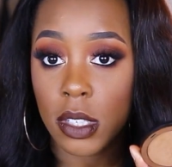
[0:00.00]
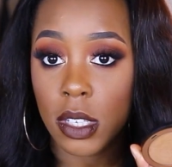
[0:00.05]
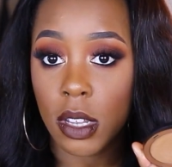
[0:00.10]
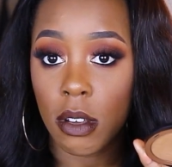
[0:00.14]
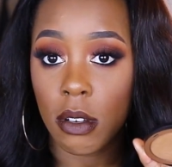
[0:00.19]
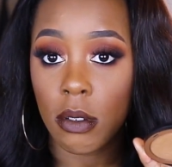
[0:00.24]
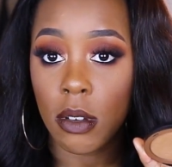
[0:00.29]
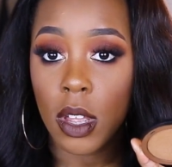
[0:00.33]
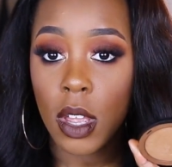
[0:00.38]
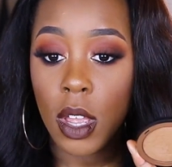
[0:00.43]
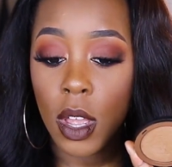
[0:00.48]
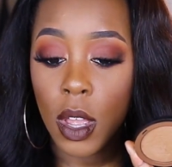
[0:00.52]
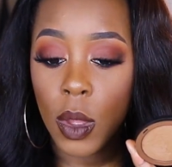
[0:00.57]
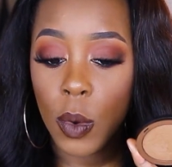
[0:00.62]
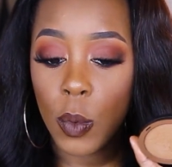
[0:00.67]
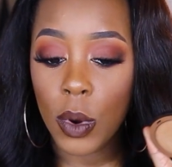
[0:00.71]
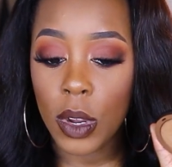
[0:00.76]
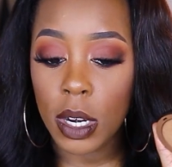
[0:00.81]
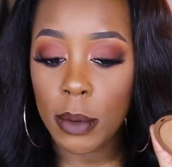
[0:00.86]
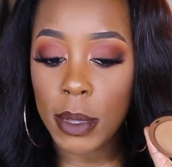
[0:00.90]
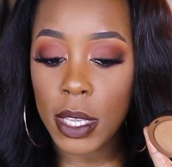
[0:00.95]
So
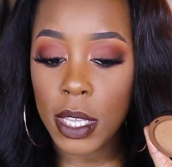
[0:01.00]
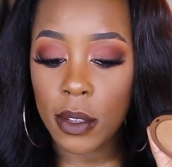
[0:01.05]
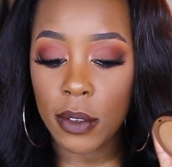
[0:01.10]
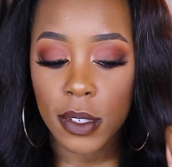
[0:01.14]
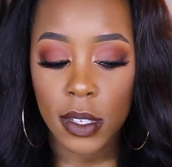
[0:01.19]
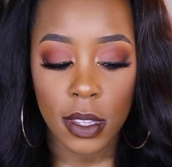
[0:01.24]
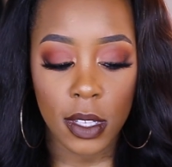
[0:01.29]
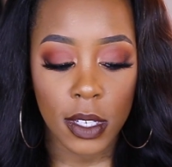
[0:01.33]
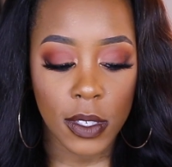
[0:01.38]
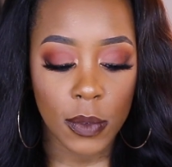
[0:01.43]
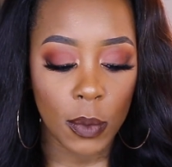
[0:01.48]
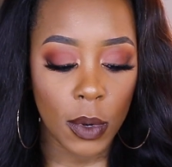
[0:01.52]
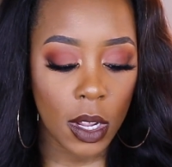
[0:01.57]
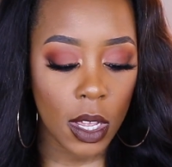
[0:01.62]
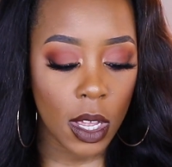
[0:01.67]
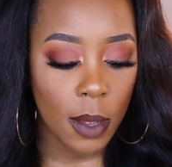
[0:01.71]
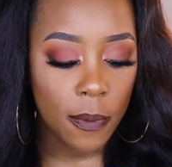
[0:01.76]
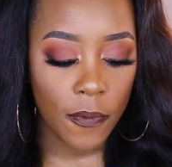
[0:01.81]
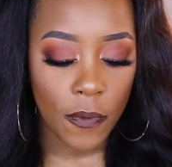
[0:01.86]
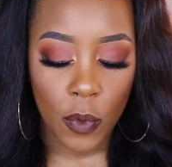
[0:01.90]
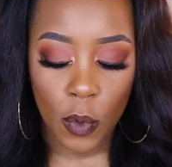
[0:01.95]
we're going to be using this one
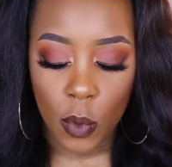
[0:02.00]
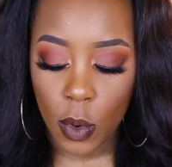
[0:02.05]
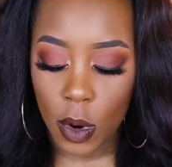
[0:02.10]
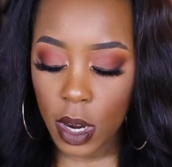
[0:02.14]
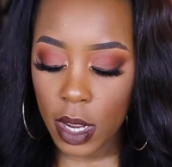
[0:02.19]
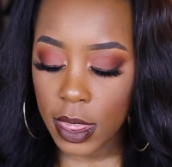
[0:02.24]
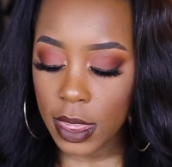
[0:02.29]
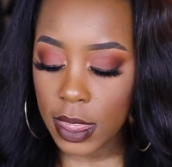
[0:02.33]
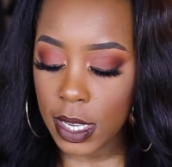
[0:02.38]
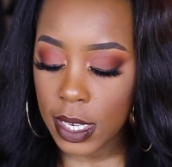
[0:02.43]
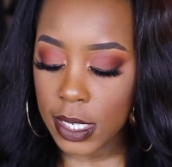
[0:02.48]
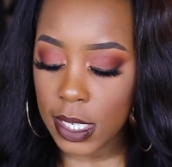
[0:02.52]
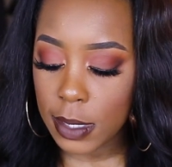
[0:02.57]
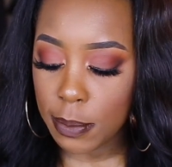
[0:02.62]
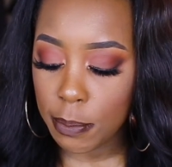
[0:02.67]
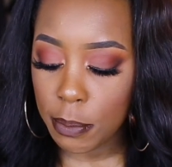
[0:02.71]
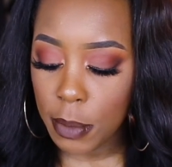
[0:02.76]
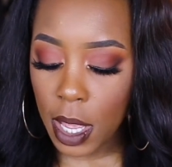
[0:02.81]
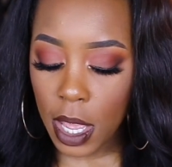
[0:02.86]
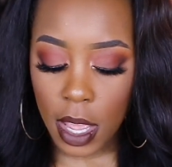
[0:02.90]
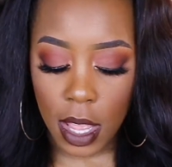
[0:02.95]
up for this
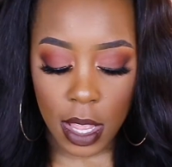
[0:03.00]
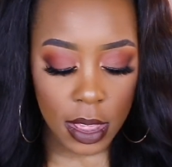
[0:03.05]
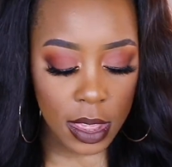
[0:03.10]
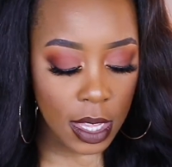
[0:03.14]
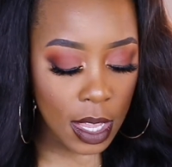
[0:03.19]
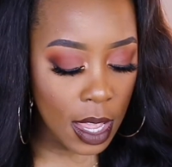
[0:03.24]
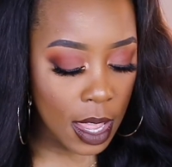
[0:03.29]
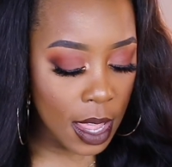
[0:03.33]
month.